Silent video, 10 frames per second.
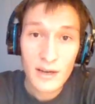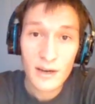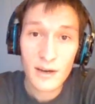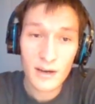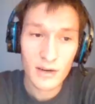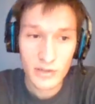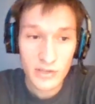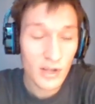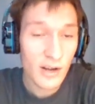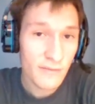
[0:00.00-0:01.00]
or
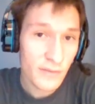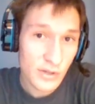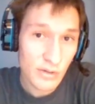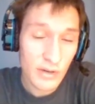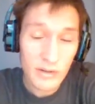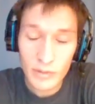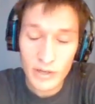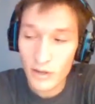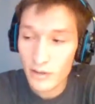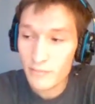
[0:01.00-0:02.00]
Slav for short, we
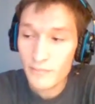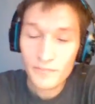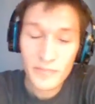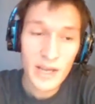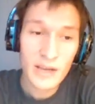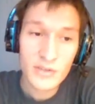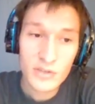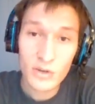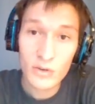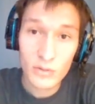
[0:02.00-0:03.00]
call him.
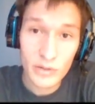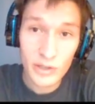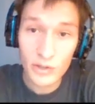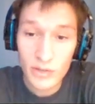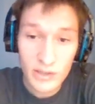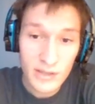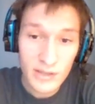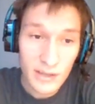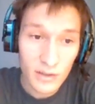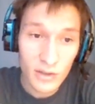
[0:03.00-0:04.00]
So you can
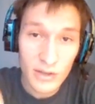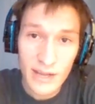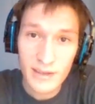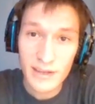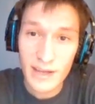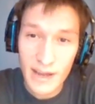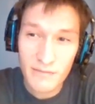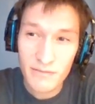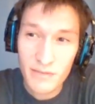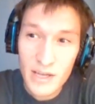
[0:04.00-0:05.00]
take a look. I think I
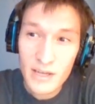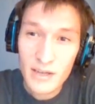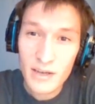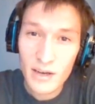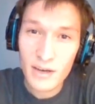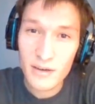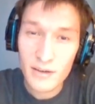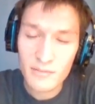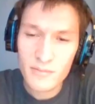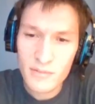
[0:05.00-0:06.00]
have
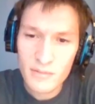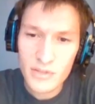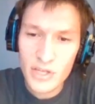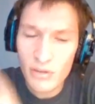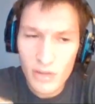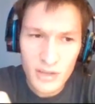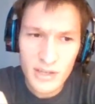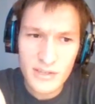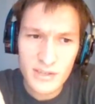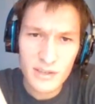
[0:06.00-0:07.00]

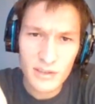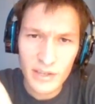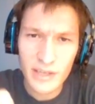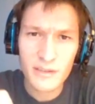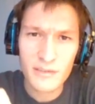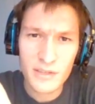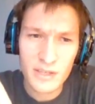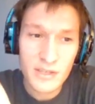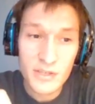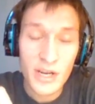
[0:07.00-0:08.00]
GeneralAugust's link to
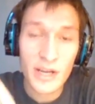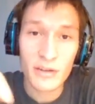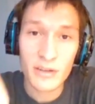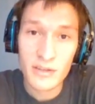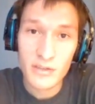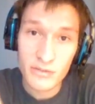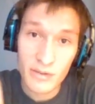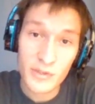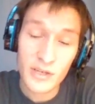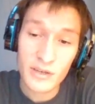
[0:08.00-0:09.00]
his channel in the
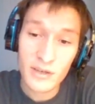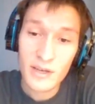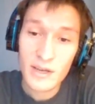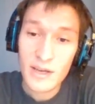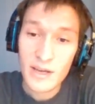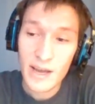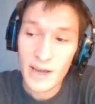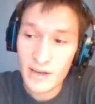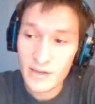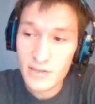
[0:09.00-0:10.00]
description,
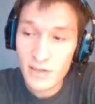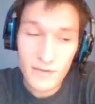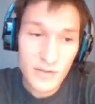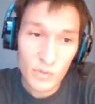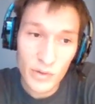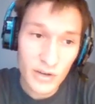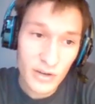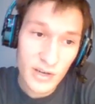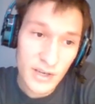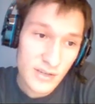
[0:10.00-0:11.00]
and Slav's
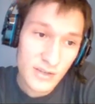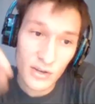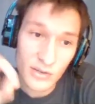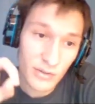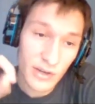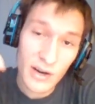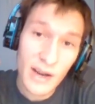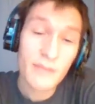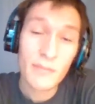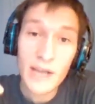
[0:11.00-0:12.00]
Twitter is also there,
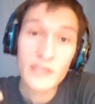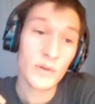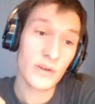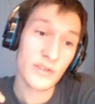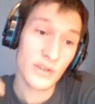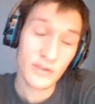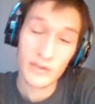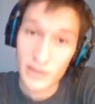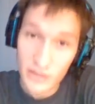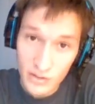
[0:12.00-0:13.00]
and my Twitter is also
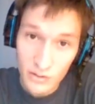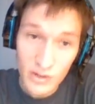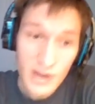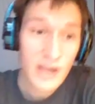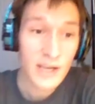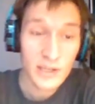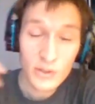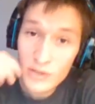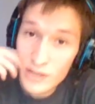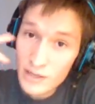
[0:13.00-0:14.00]
there, so
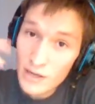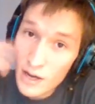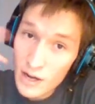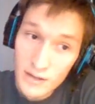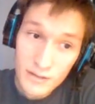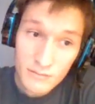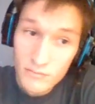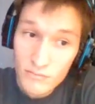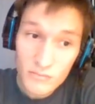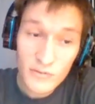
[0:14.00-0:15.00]
you can
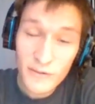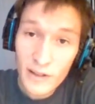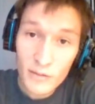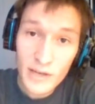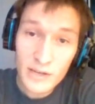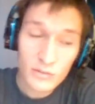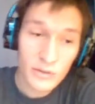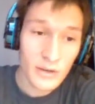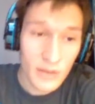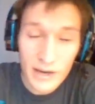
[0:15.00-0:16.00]
follow me on
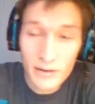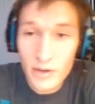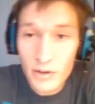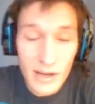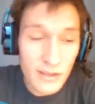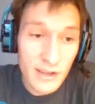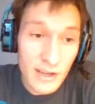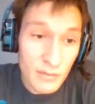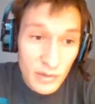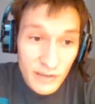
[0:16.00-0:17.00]
Twitter. I don't know. I think
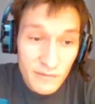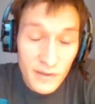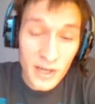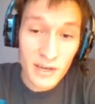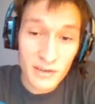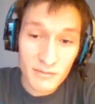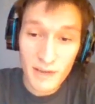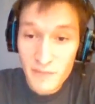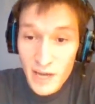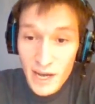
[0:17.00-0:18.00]
I'm pretty funny.
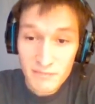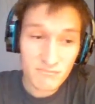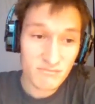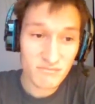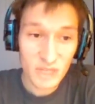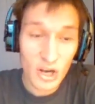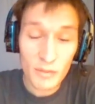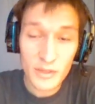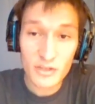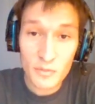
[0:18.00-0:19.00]
If not, call
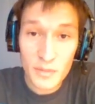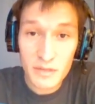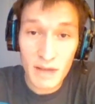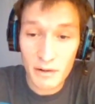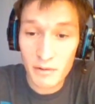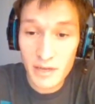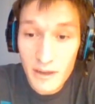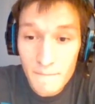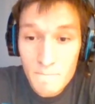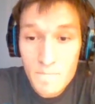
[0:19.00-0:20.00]
me stupid. I don't
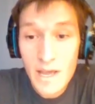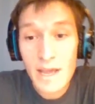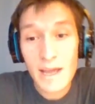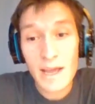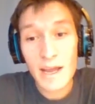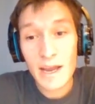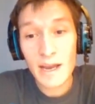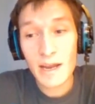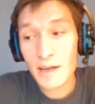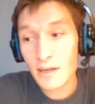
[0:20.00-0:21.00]
care.
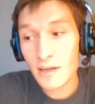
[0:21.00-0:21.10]
And